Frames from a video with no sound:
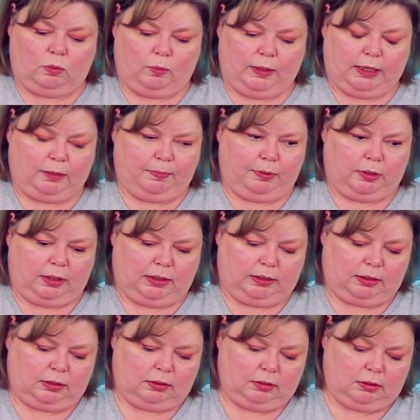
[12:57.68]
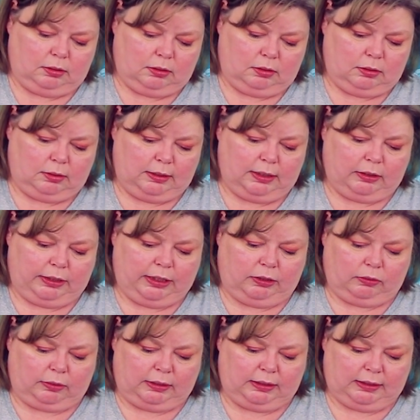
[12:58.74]
We could put it down
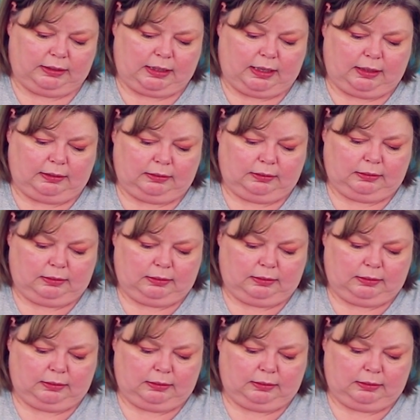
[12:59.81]
here on this side